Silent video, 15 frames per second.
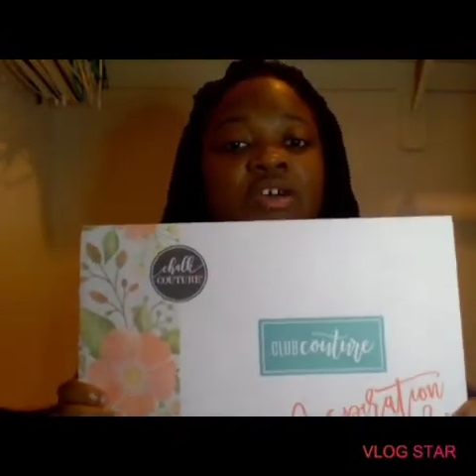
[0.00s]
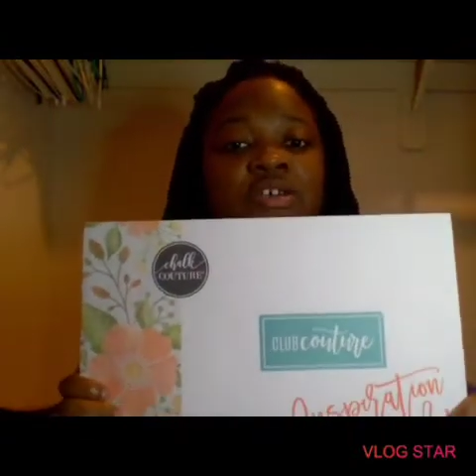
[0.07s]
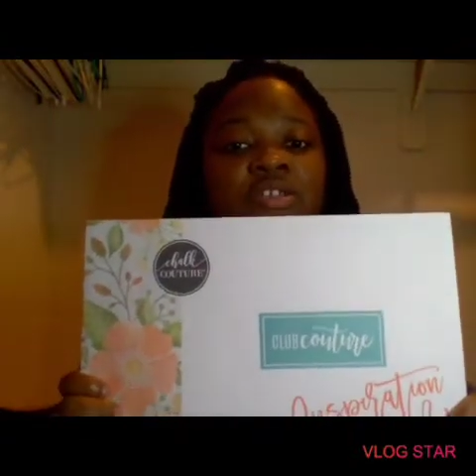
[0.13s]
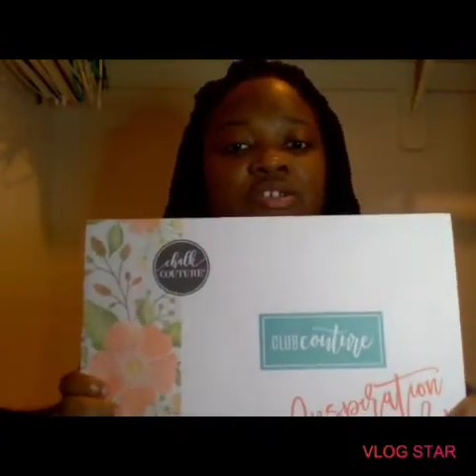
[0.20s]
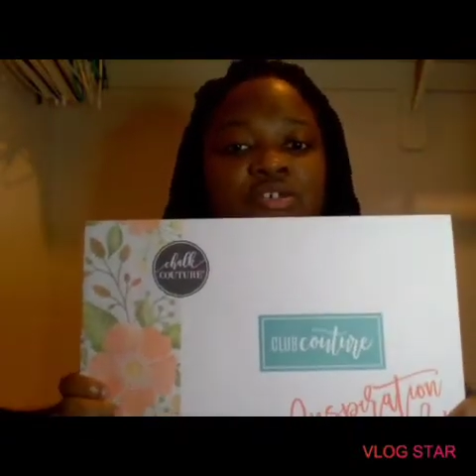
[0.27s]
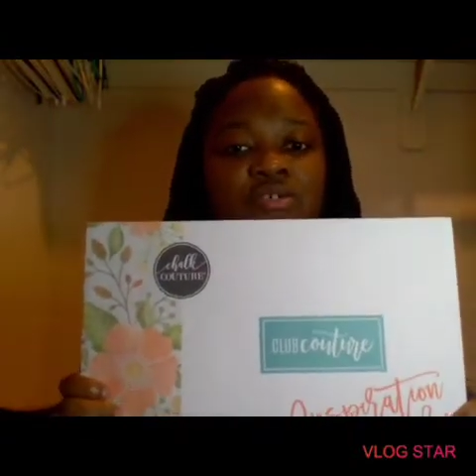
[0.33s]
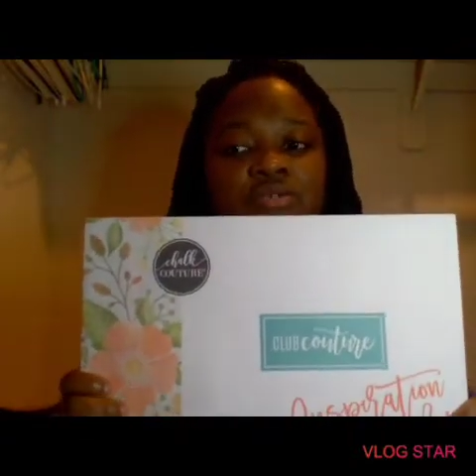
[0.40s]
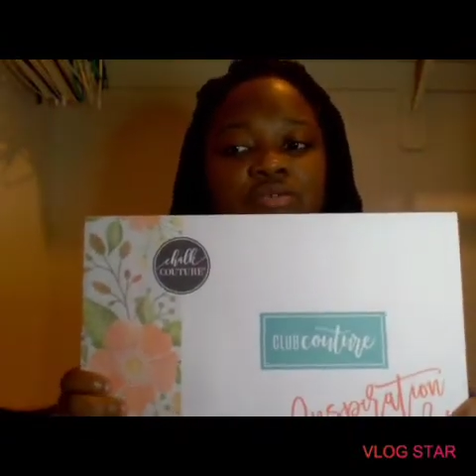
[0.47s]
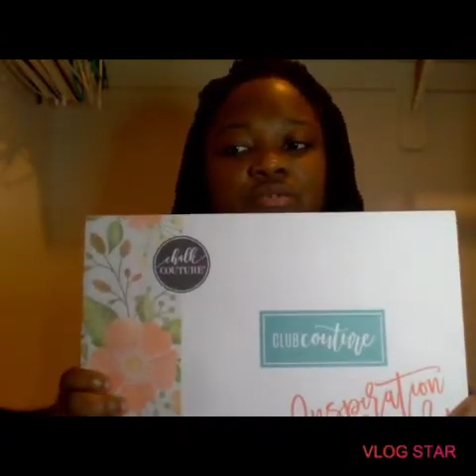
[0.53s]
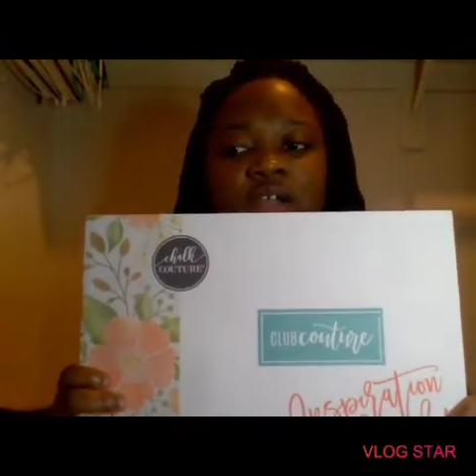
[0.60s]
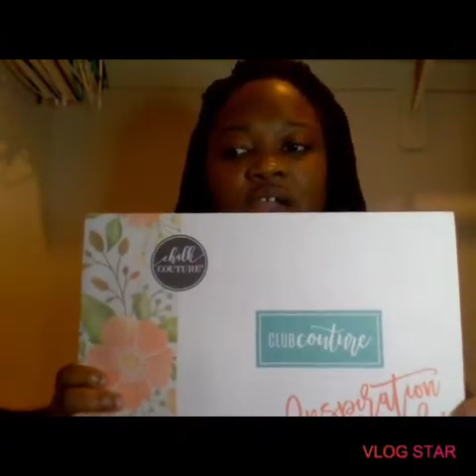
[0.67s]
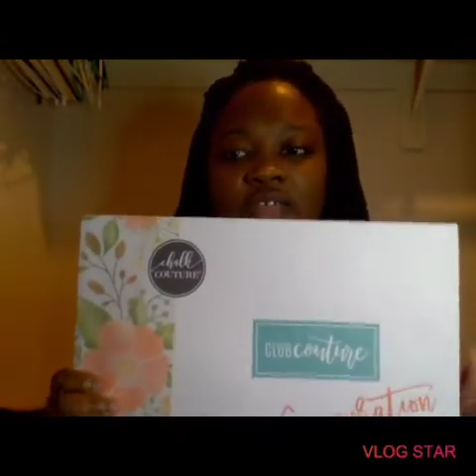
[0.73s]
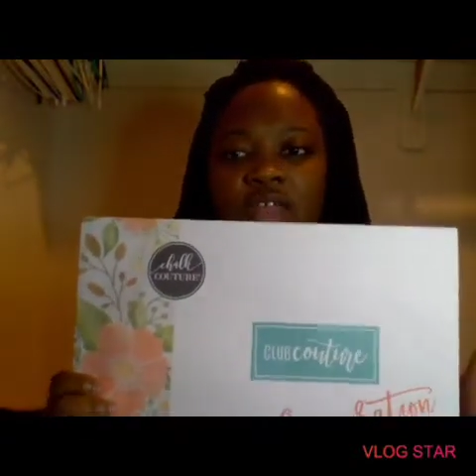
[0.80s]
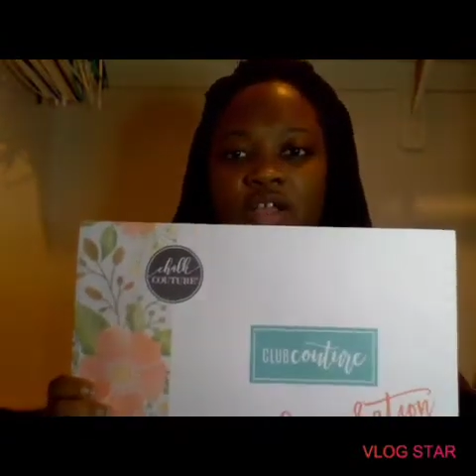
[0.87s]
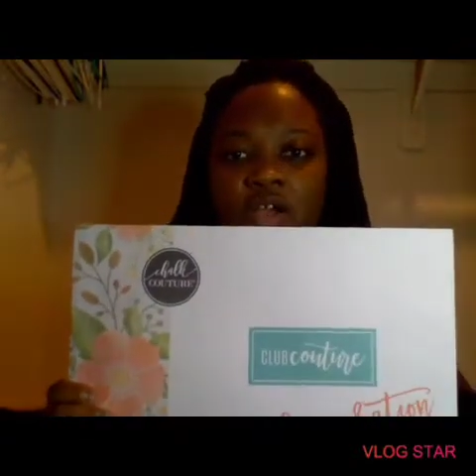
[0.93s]
to
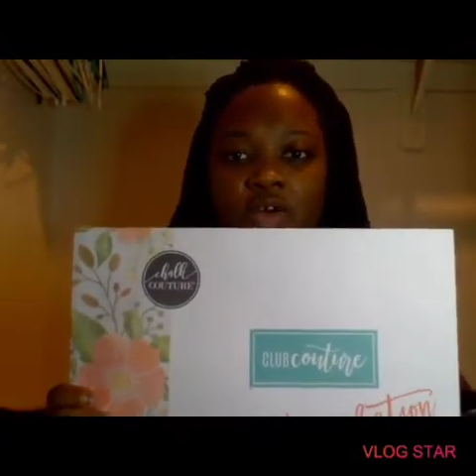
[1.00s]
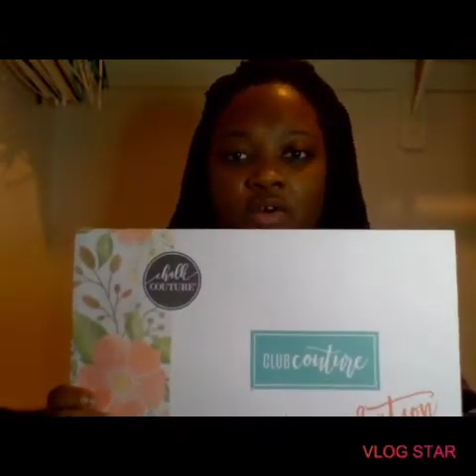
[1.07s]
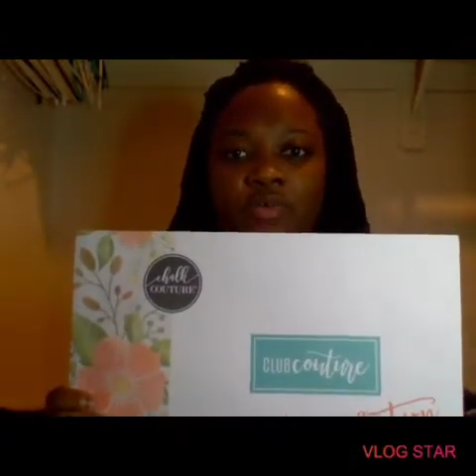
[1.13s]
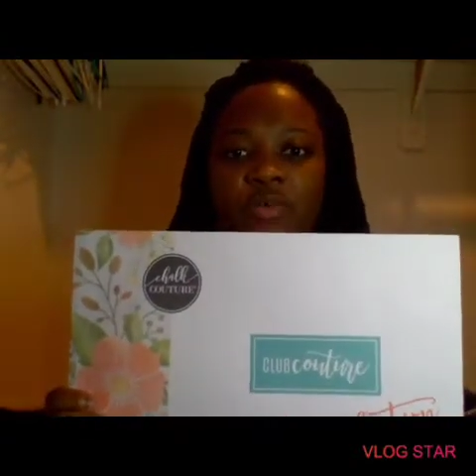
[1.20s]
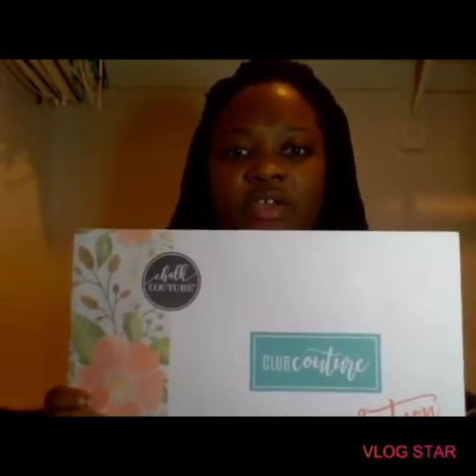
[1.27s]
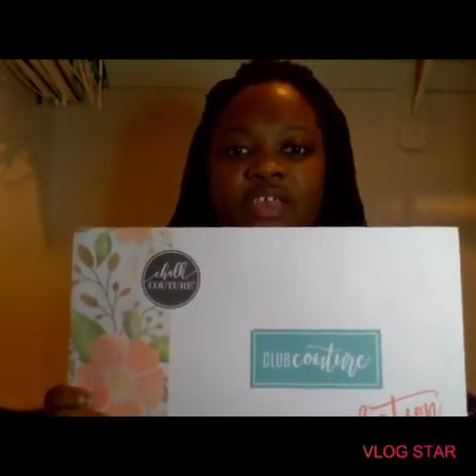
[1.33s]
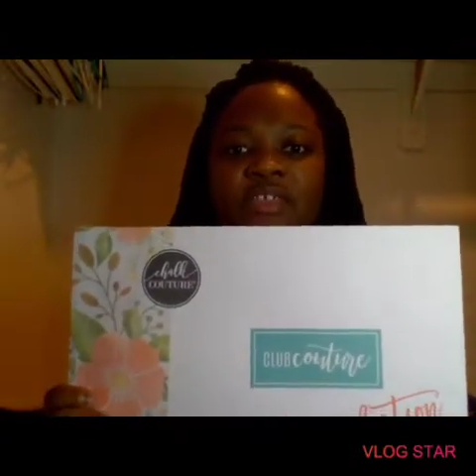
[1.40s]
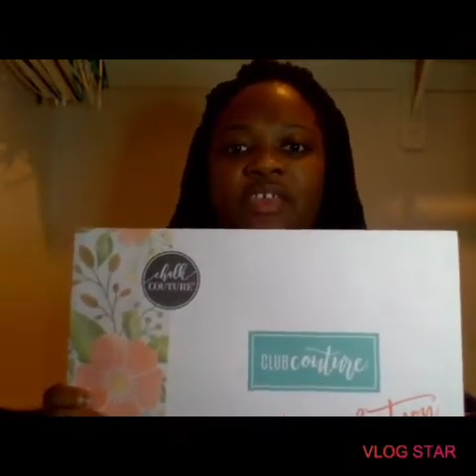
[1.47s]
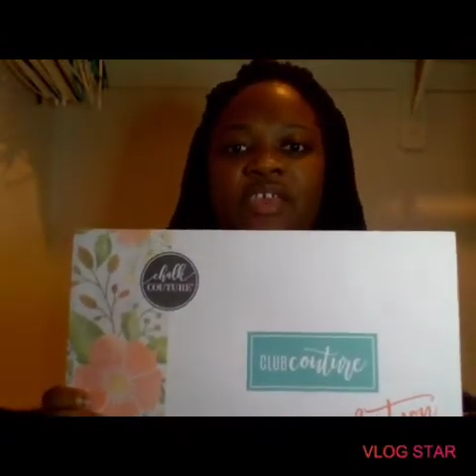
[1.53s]
kind of go with